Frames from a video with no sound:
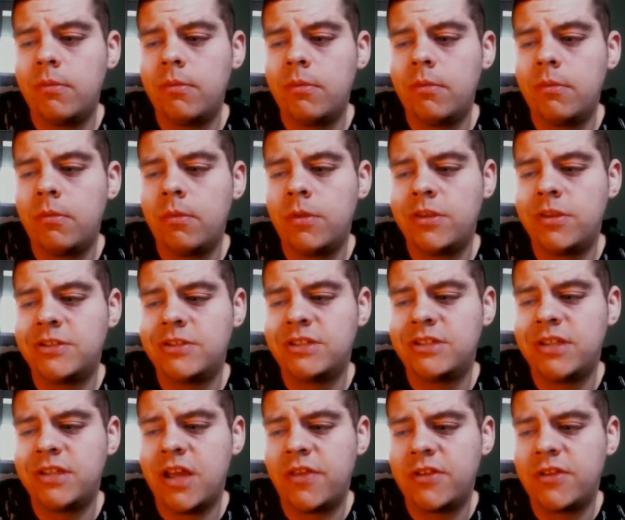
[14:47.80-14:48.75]
with a
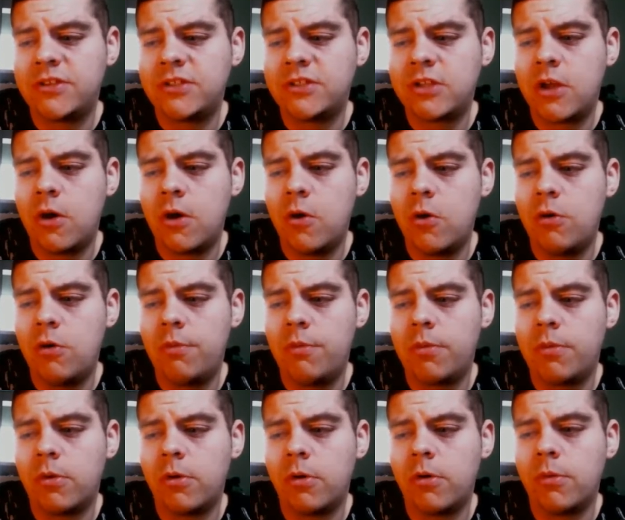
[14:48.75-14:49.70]

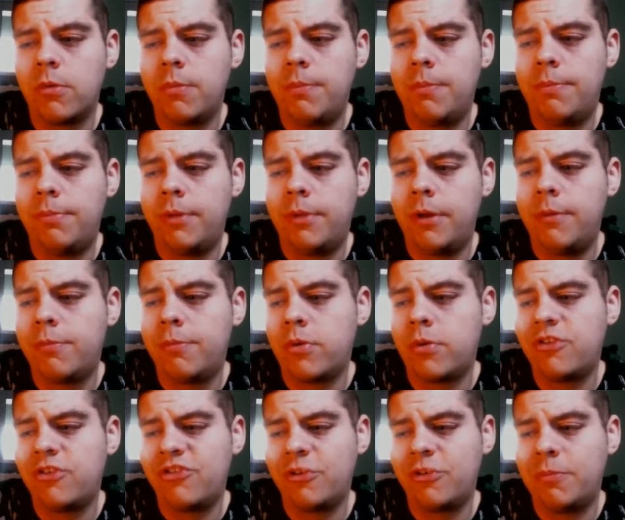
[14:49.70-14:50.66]
stethoscope or blood
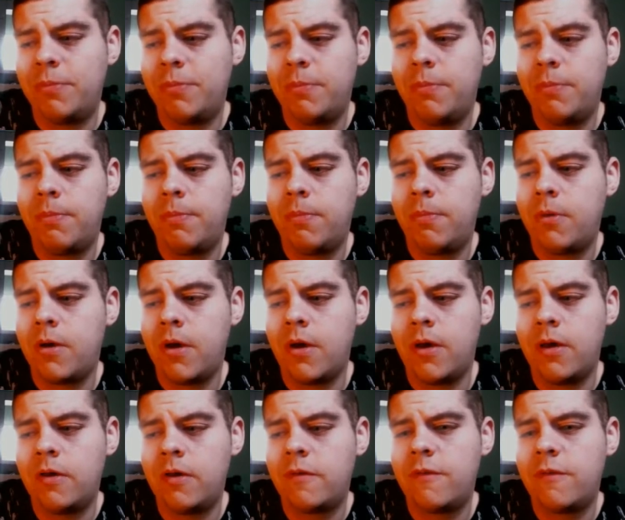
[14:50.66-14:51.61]
pressure
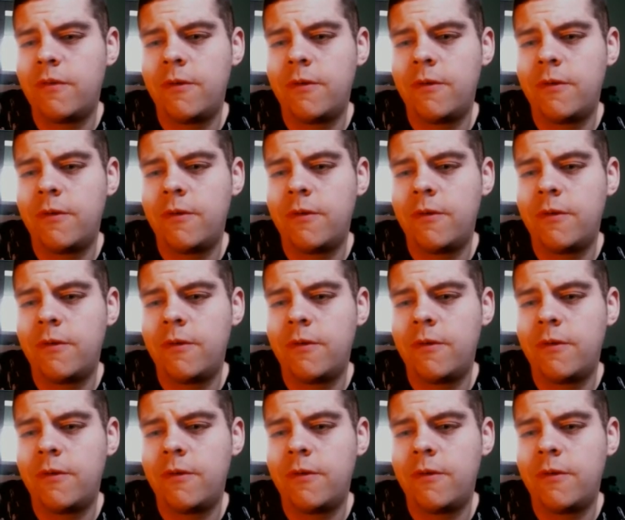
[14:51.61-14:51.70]
cuff.